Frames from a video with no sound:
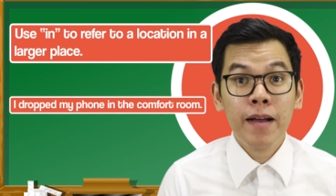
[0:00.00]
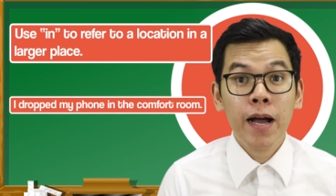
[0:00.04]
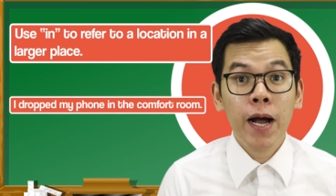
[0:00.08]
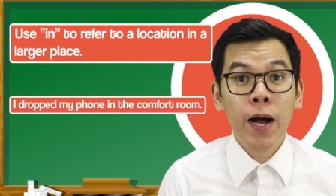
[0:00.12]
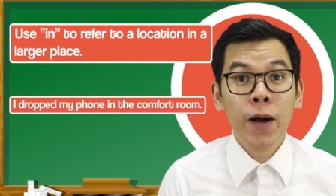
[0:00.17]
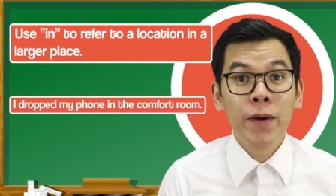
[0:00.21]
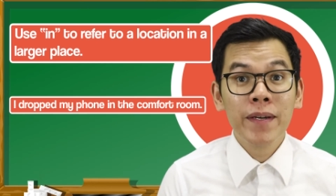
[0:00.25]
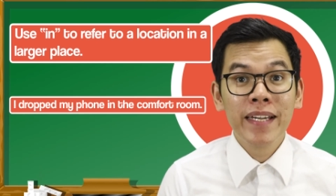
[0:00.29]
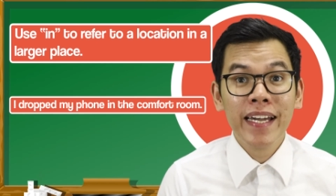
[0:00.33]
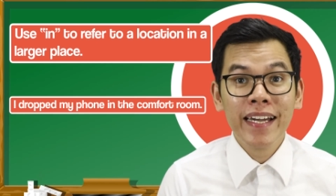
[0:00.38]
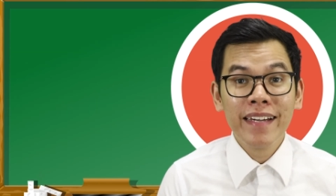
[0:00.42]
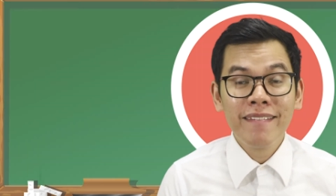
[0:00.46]

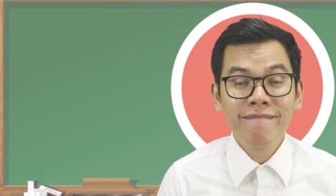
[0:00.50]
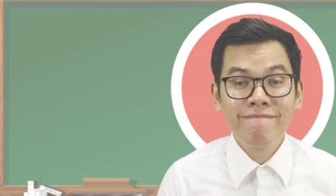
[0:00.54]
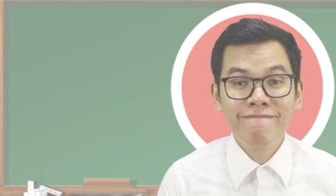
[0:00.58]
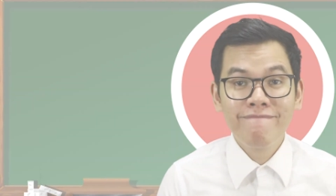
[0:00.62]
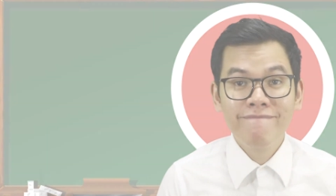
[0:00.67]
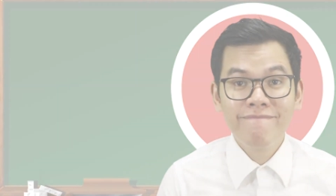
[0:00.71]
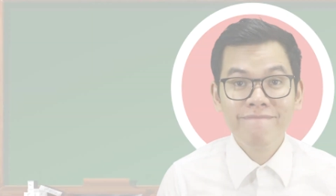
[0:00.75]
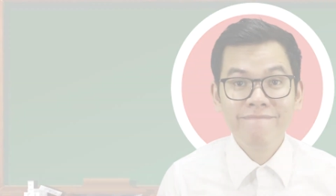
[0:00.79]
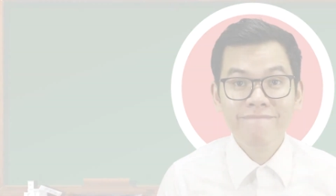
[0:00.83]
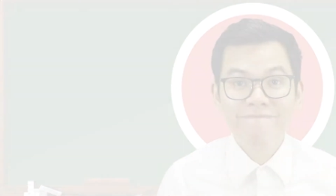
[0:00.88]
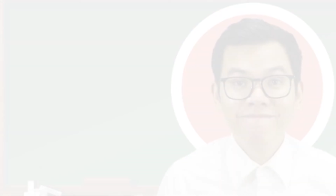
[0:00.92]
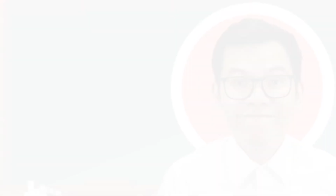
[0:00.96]
Okay?
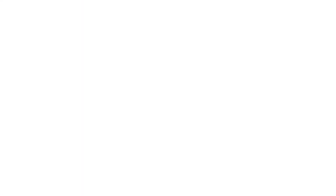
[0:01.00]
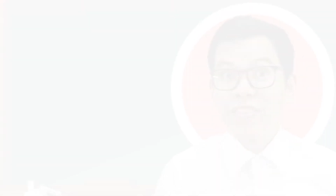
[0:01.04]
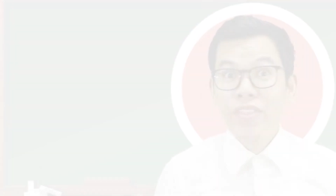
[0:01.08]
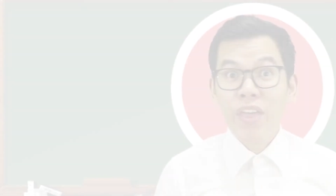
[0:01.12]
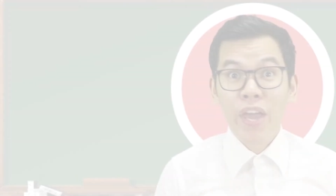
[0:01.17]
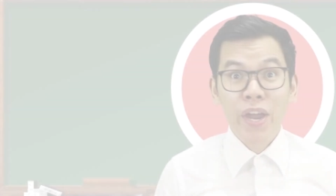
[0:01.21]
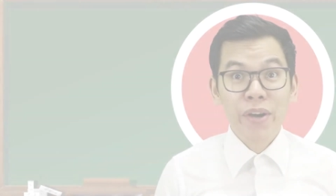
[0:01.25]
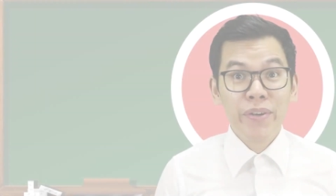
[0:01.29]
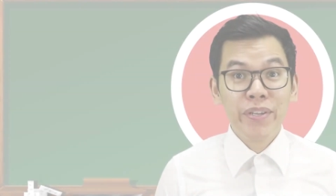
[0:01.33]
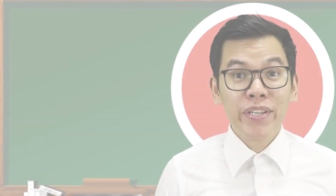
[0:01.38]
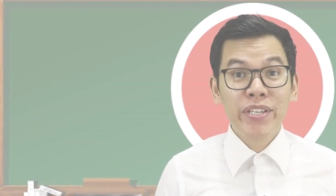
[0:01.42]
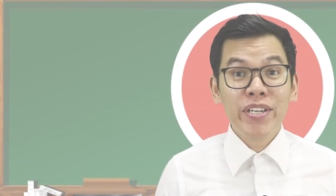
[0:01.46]
There
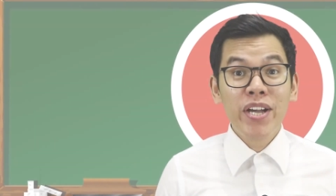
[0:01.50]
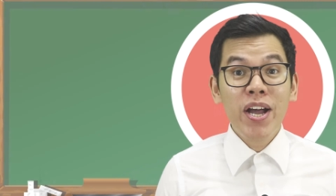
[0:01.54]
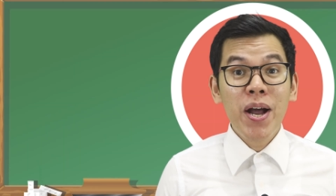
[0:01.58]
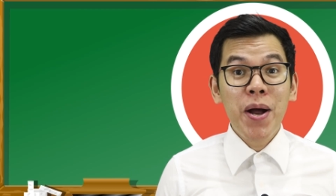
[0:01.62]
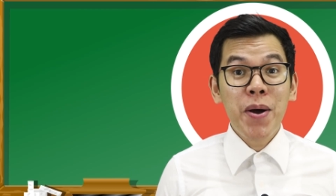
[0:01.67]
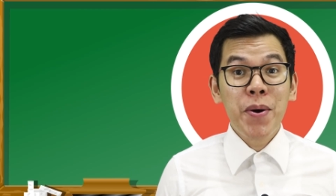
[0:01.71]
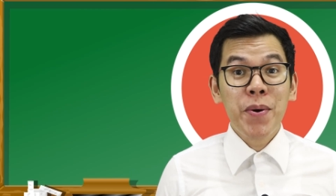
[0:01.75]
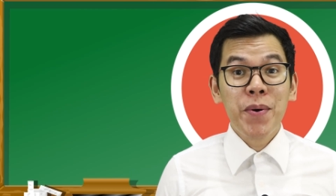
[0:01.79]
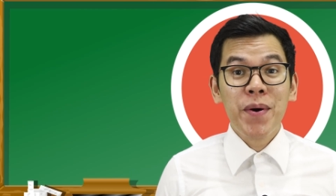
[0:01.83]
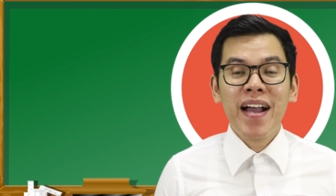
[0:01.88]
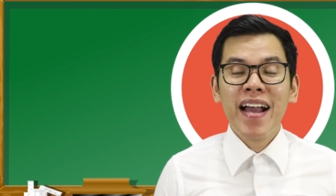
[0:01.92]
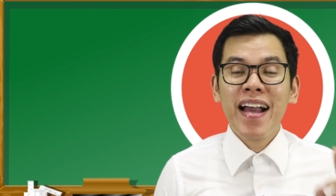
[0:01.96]
you go.
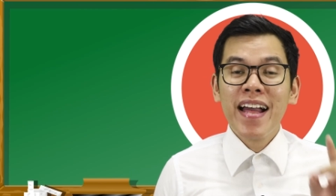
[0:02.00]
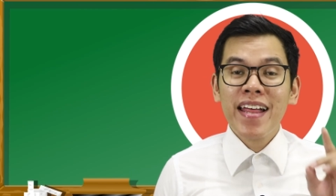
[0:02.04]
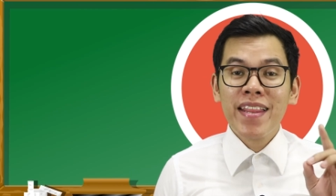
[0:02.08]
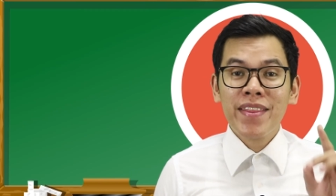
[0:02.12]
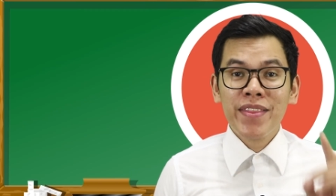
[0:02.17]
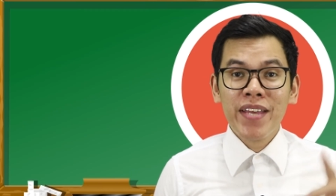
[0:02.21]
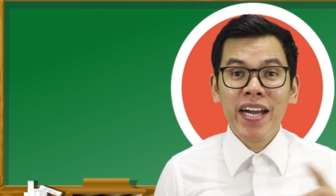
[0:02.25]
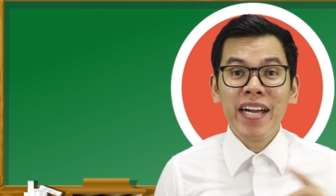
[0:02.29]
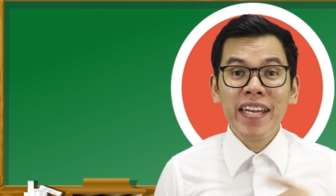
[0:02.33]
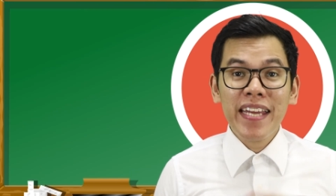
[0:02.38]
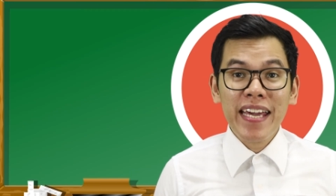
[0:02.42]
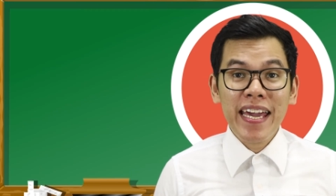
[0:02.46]

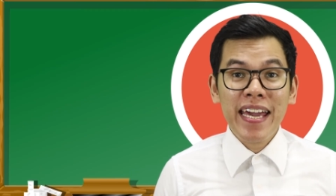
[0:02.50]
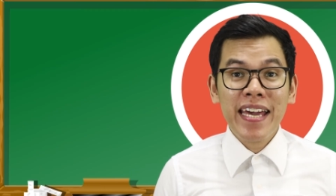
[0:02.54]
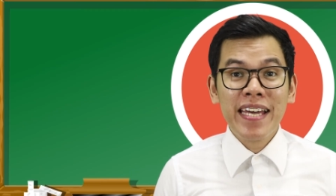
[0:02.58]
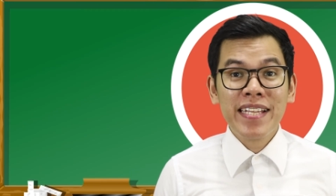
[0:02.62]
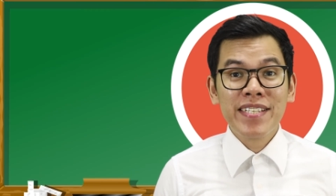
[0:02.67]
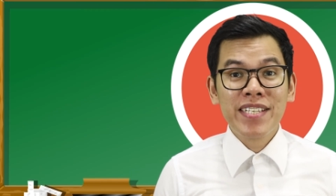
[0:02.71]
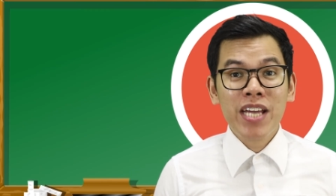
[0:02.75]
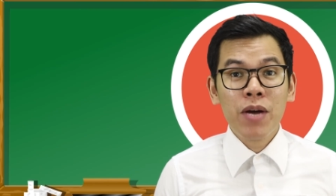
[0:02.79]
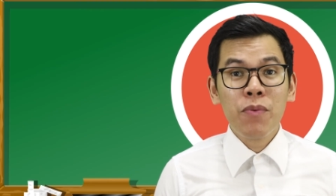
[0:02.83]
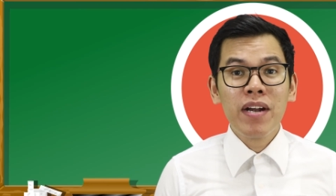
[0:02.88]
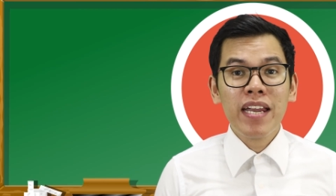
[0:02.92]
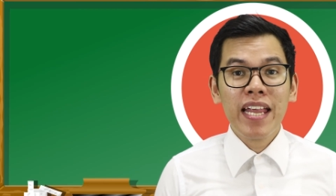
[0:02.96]
That ends
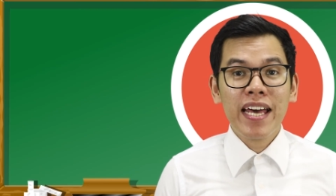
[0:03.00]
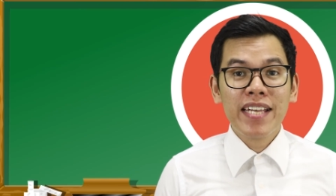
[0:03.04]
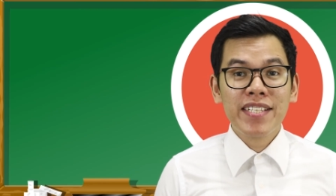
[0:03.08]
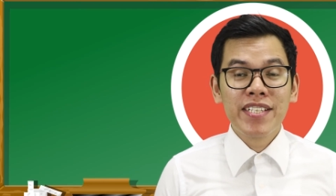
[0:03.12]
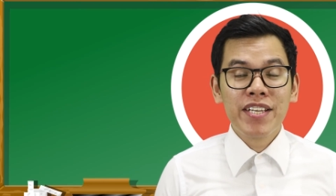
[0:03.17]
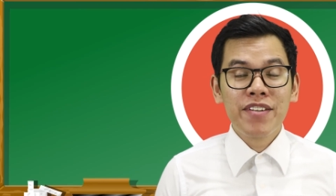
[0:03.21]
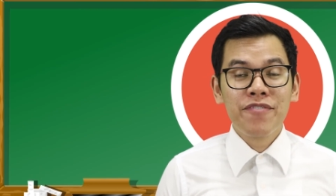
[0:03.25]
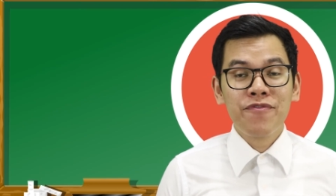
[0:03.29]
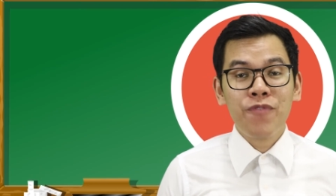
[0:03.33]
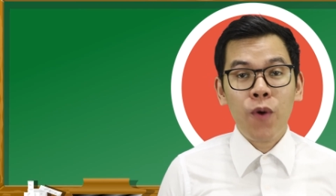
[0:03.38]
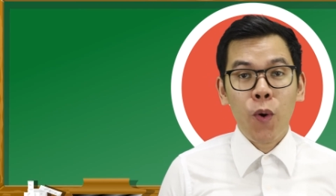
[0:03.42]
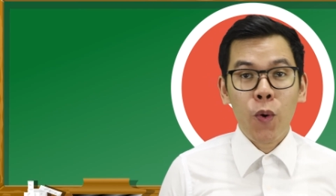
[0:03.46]
our lesson
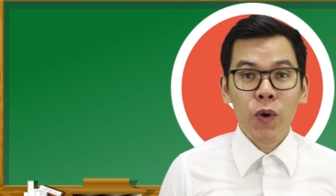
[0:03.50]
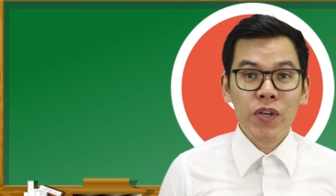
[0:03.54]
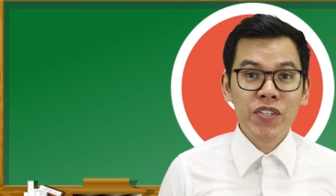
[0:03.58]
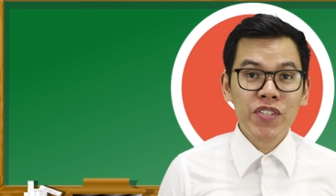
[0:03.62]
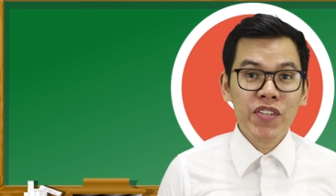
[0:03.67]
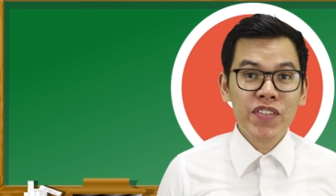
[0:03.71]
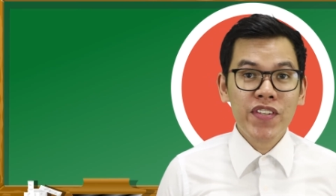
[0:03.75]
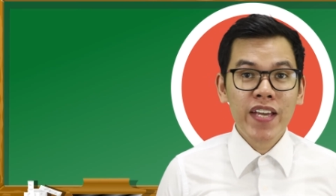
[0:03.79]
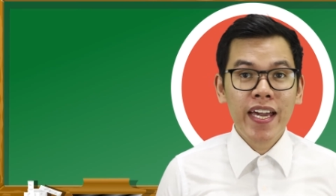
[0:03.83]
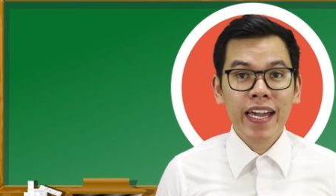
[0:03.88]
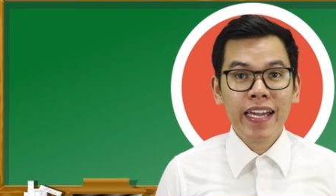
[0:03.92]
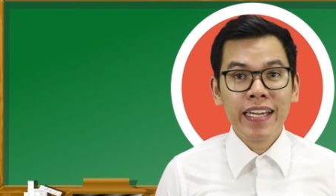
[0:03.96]
for
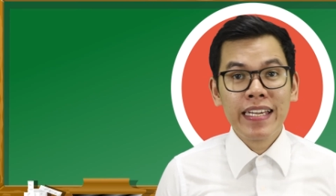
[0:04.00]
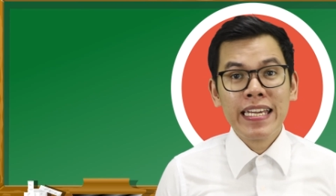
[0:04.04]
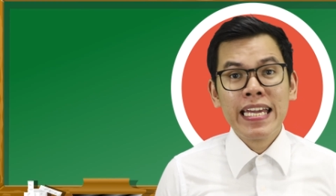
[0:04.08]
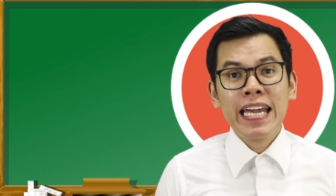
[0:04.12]
today.